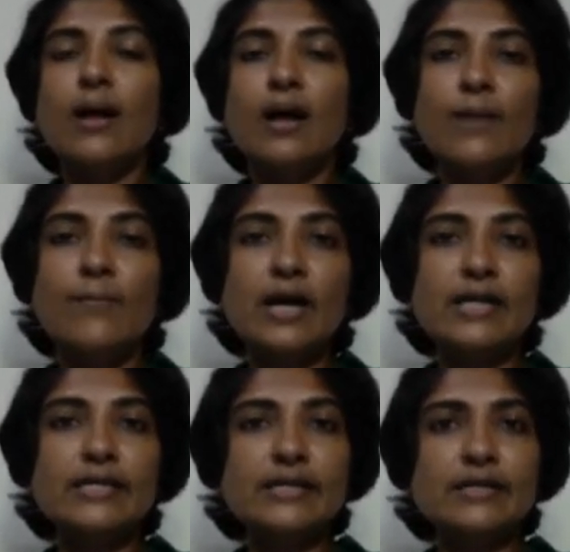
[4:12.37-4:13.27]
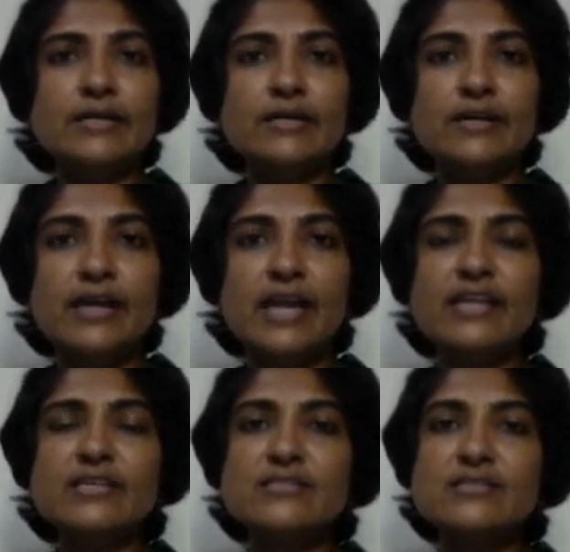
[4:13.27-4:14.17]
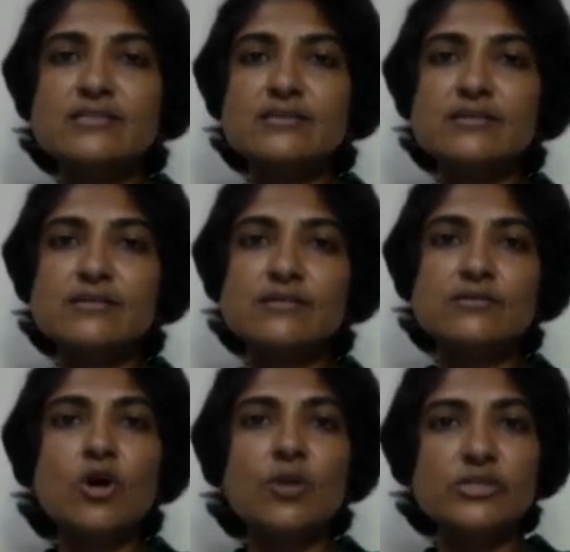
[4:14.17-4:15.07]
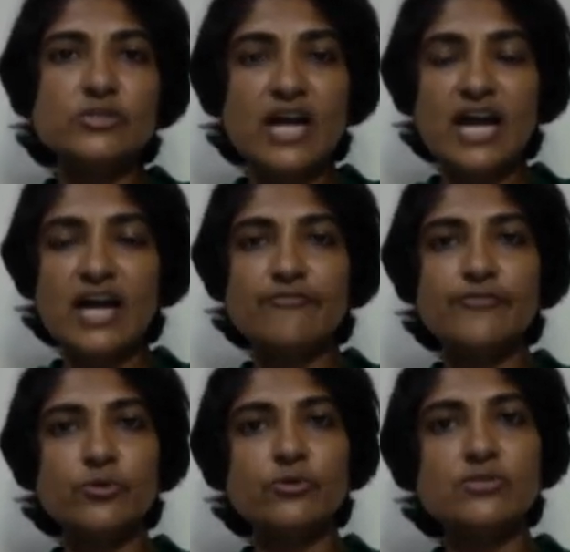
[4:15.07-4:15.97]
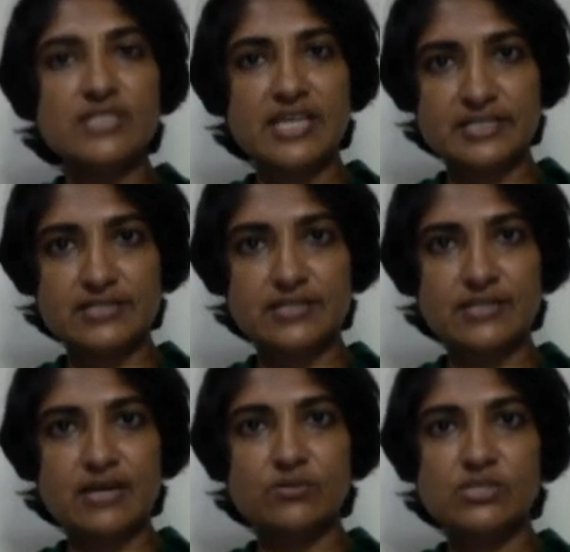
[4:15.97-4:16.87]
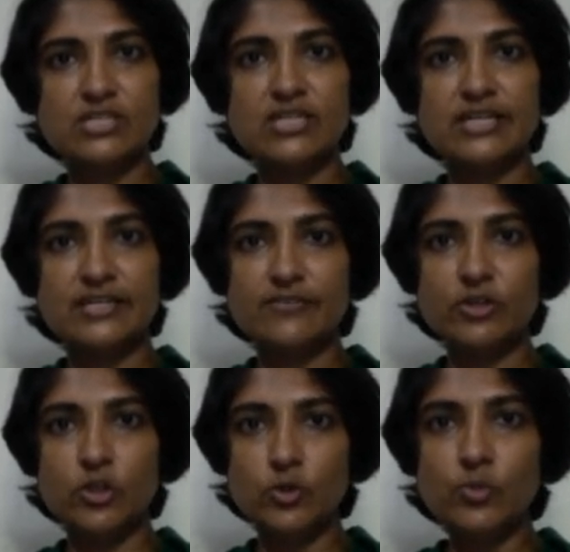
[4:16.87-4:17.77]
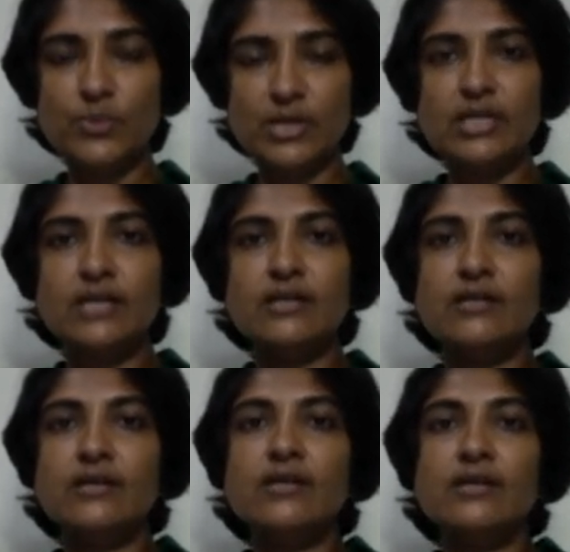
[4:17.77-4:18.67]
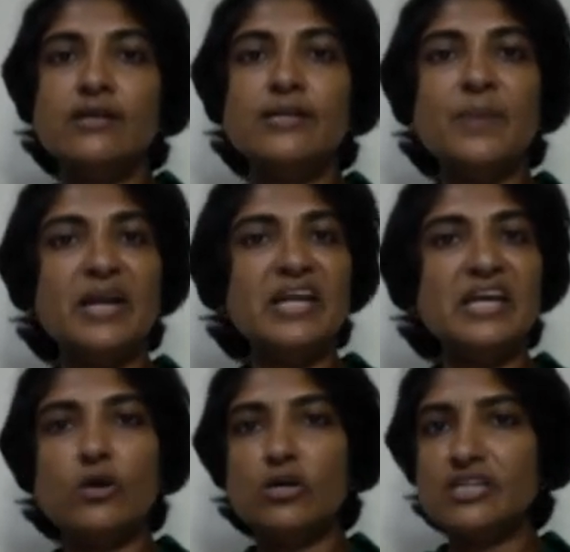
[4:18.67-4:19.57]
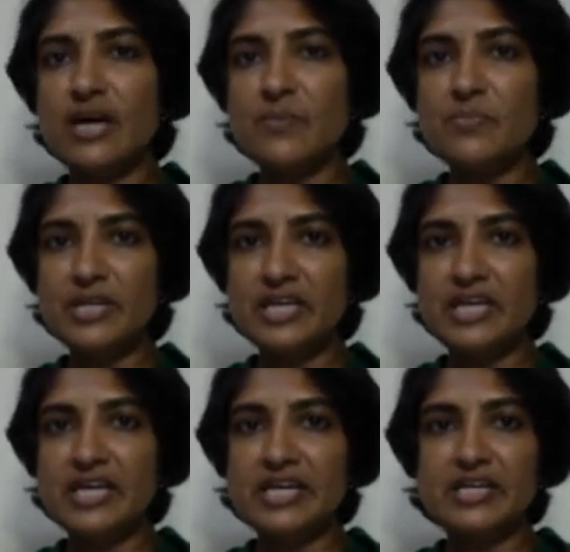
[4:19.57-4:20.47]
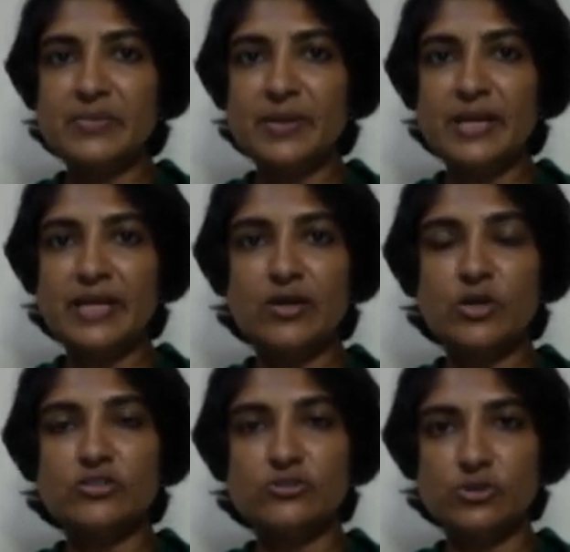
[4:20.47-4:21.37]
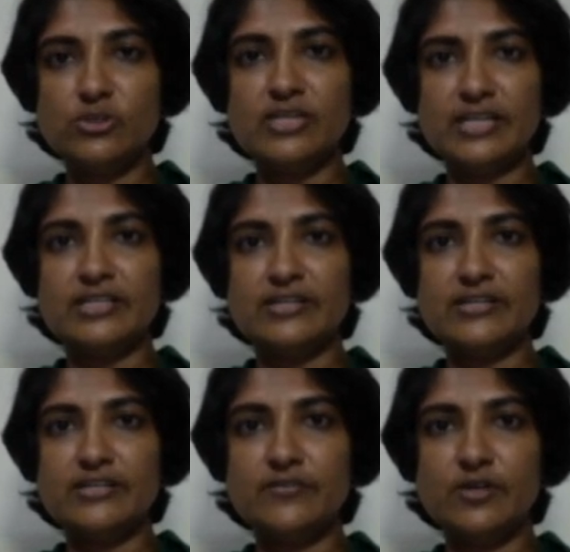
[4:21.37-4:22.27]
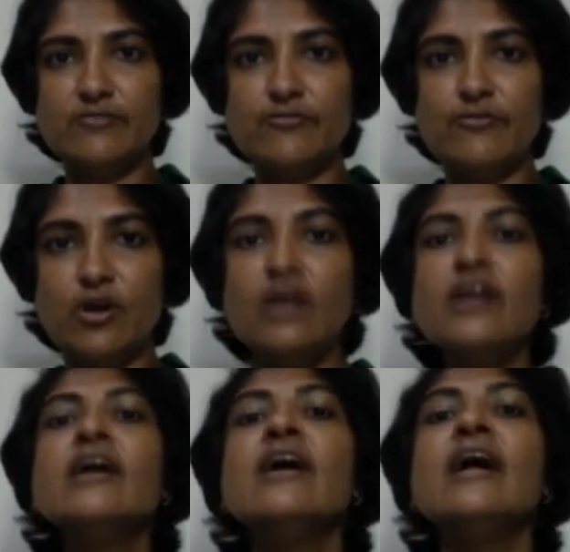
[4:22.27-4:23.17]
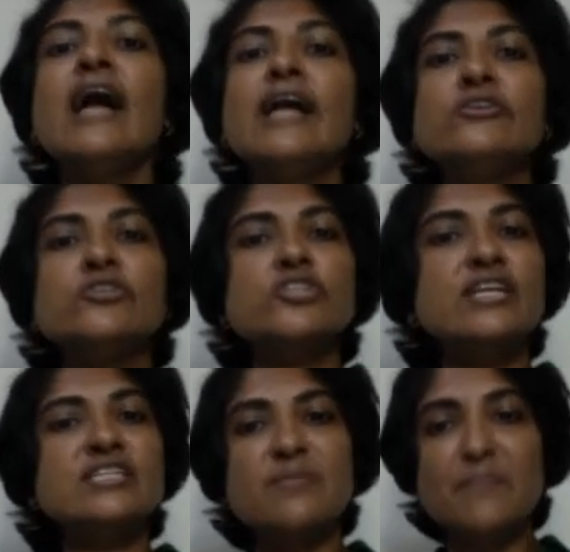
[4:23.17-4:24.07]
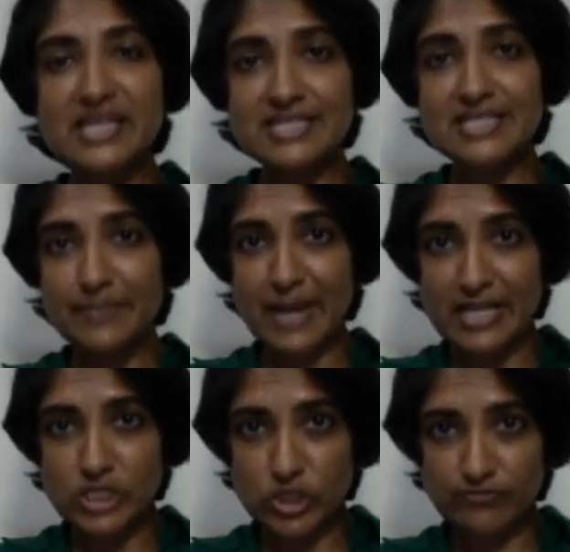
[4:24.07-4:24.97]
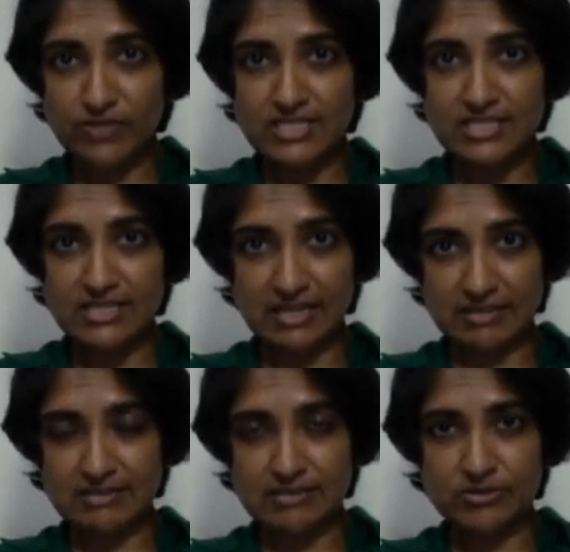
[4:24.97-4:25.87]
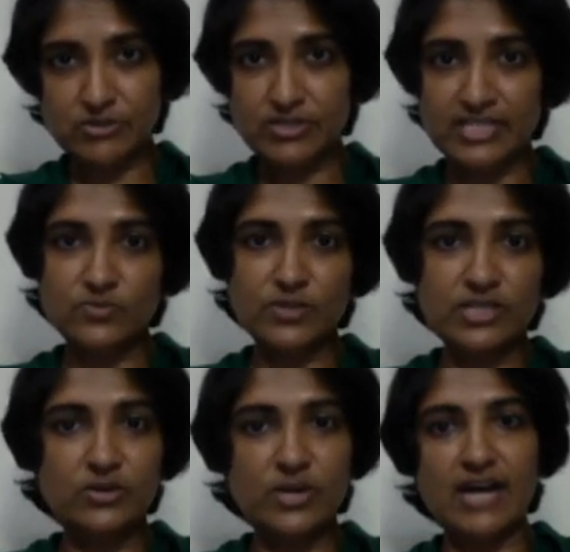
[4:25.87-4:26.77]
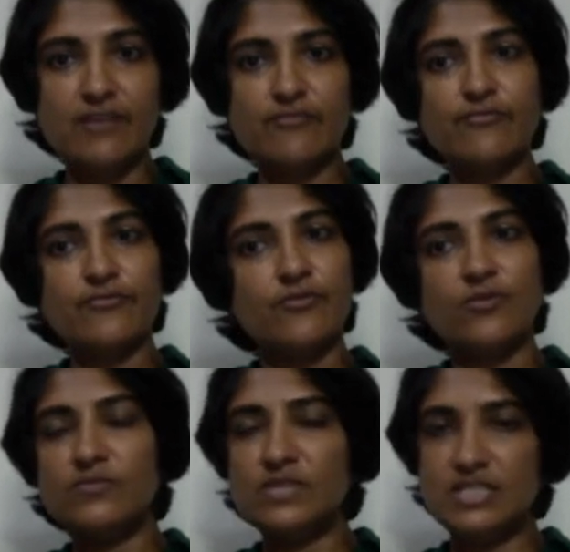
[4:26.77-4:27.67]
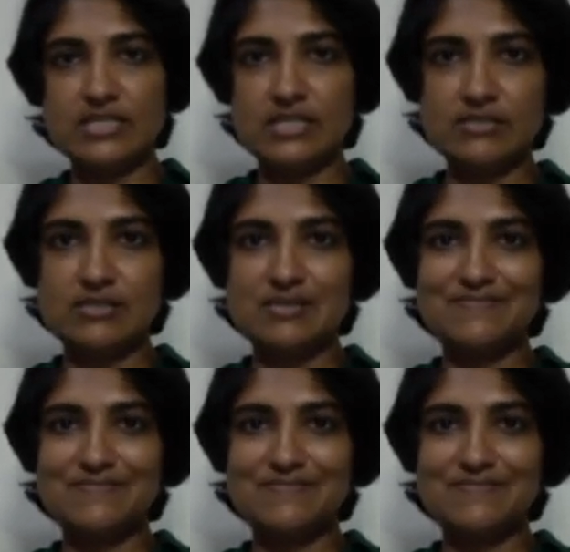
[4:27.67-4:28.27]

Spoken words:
but it is common to have 2 to 6 rounds in an interview loop, depending on the company and depending on the role that they're interviewing for. And usually it's a mix and match of these things to test whether you have these skills.